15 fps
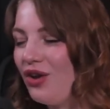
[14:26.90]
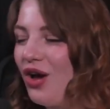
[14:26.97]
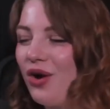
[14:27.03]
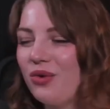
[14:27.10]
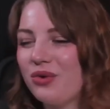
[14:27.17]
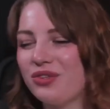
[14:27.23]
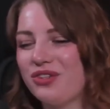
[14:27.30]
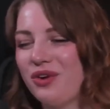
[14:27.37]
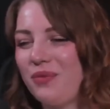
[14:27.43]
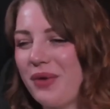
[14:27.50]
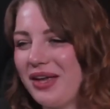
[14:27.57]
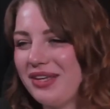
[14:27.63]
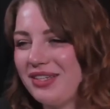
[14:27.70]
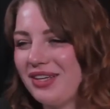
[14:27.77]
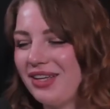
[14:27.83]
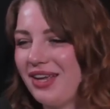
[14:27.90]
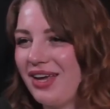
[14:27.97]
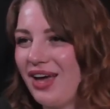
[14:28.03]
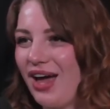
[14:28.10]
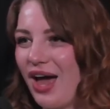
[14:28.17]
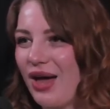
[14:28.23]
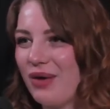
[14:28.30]
No, so
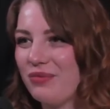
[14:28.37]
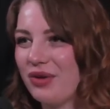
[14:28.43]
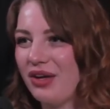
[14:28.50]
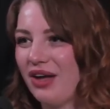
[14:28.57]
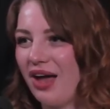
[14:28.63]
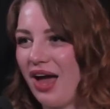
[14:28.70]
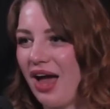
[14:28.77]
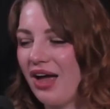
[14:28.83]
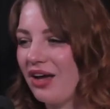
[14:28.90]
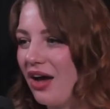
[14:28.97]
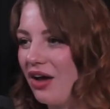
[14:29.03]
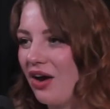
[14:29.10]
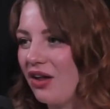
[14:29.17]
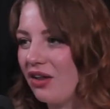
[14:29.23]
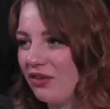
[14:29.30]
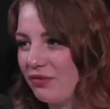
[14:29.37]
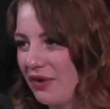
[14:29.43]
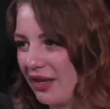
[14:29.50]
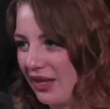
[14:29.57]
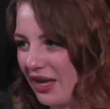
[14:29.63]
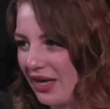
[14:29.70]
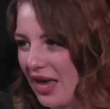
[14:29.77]
basically, um, I got all of
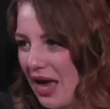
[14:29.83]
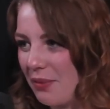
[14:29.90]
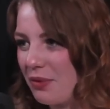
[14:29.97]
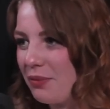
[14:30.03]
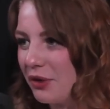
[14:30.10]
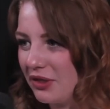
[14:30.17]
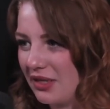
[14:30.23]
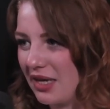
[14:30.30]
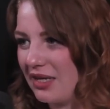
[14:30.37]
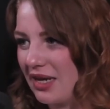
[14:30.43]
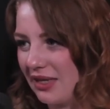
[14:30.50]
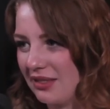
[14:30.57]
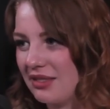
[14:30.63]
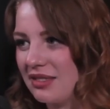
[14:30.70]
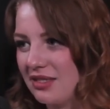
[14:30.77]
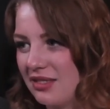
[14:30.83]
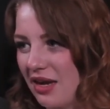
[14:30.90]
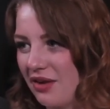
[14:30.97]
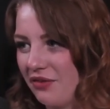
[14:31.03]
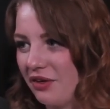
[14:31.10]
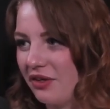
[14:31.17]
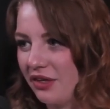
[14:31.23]
my like happy birthday texts and
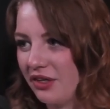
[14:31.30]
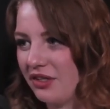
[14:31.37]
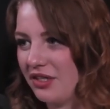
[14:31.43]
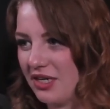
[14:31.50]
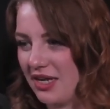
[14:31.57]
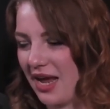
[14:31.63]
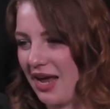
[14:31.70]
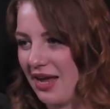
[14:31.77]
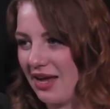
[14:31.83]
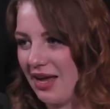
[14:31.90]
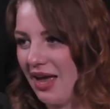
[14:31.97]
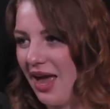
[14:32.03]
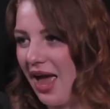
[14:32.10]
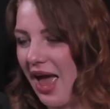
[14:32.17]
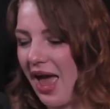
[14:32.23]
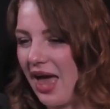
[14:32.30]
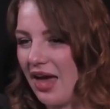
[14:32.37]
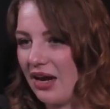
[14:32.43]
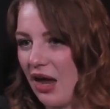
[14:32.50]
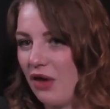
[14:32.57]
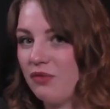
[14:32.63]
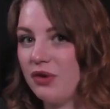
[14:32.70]
stuff earlier today, mm.
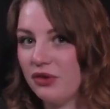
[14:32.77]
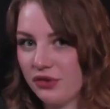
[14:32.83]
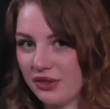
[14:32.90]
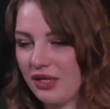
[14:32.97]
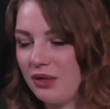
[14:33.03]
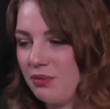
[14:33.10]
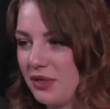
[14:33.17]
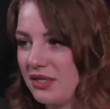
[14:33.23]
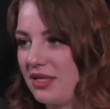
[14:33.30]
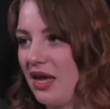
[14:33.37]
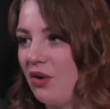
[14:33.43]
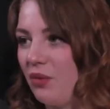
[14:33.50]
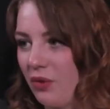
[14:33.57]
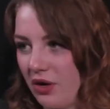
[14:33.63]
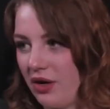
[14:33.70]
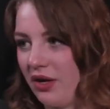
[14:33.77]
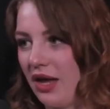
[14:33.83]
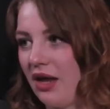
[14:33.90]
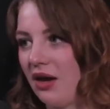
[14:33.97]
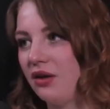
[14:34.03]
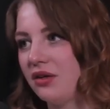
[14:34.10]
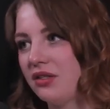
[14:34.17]
and I've been really busy at work
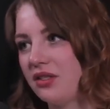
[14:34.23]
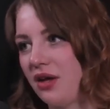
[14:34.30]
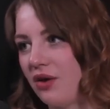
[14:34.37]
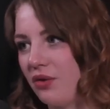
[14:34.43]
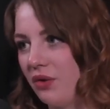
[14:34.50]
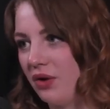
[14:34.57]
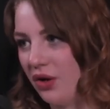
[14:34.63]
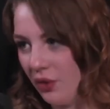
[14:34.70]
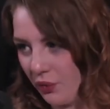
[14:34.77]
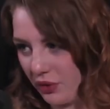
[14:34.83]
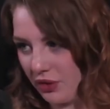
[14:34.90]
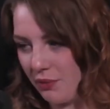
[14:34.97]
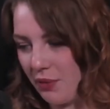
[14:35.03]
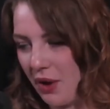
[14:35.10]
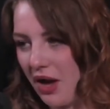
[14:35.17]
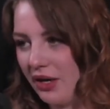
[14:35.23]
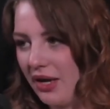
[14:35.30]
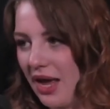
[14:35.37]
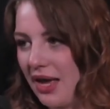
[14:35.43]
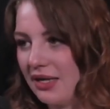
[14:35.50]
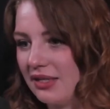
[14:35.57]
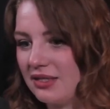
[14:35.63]
and also with the
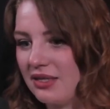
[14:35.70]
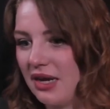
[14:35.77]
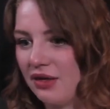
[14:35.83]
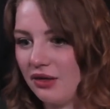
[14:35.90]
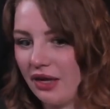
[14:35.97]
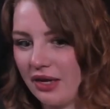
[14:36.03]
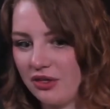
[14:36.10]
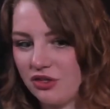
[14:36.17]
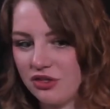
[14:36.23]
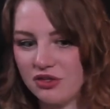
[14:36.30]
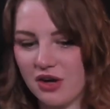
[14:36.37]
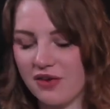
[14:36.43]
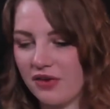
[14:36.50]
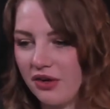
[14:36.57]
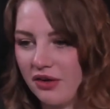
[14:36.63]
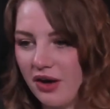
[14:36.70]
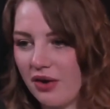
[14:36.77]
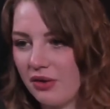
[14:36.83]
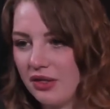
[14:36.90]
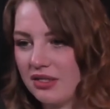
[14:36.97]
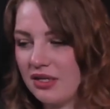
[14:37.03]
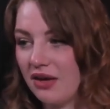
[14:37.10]
podcast mm. and like just driving
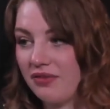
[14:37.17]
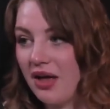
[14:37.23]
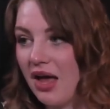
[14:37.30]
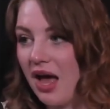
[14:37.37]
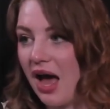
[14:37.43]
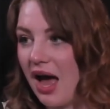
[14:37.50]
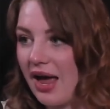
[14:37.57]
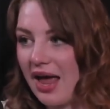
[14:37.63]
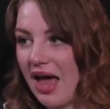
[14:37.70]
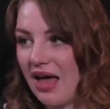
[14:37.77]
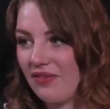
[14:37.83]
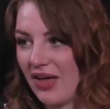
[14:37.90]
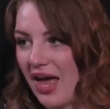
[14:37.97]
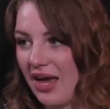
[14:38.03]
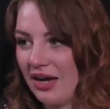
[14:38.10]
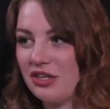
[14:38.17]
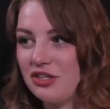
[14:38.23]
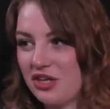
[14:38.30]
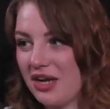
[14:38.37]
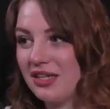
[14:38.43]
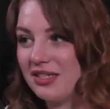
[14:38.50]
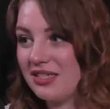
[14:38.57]
around and stuff. I haven't had a
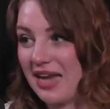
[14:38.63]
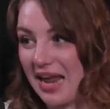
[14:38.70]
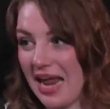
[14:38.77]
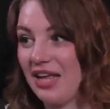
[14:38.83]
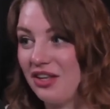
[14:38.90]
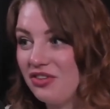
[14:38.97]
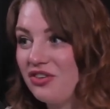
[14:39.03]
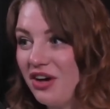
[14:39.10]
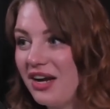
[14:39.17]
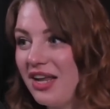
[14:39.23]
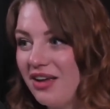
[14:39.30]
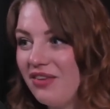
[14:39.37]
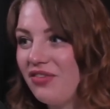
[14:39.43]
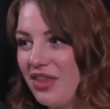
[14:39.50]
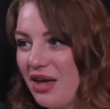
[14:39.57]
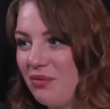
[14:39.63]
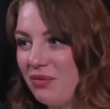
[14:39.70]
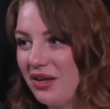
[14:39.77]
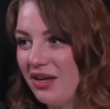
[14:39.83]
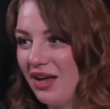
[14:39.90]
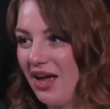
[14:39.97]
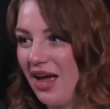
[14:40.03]
chance to answer any of them.
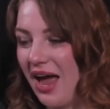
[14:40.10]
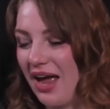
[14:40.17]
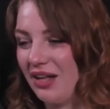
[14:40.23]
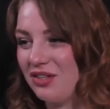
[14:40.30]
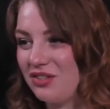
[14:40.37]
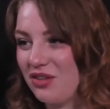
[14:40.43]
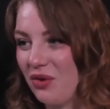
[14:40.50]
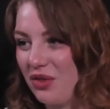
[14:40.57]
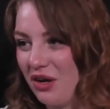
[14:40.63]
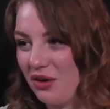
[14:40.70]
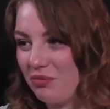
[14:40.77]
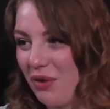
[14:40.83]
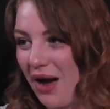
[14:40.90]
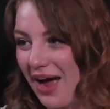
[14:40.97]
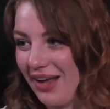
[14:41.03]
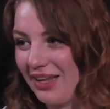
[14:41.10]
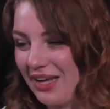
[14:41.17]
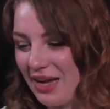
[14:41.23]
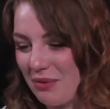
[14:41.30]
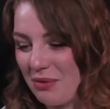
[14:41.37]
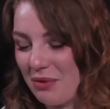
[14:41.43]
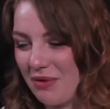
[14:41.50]
And so they're
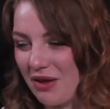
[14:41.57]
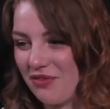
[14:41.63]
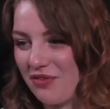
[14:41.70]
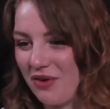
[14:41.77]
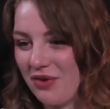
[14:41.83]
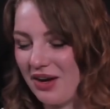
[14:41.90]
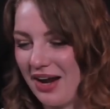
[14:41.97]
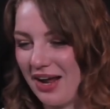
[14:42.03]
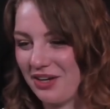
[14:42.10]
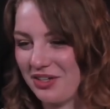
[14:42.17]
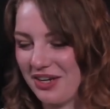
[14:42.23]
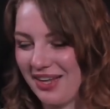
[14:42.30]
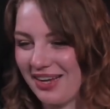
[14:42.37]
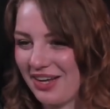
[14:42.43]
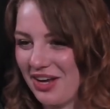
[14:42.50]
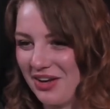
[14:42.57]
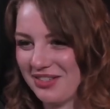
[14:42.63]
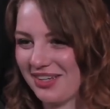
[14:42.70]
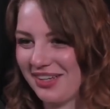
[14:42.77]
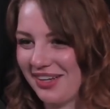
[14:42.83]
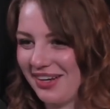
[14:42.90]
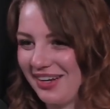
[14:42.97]
piling up in my phone and actually like
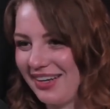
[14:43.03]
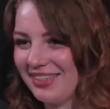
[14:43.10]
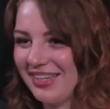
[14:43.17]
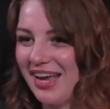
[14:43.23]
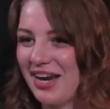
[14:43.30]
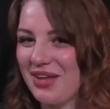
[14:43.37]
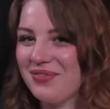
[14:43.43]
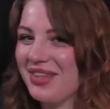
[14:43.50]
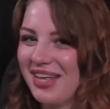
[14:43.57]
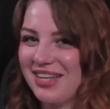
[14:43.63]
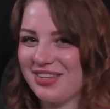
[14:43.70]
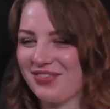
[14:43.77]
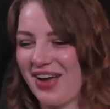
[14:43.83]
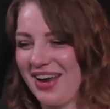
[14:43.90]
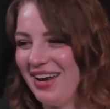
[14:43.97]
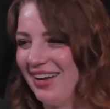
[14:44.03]
causing a little anxiety, but that's fine.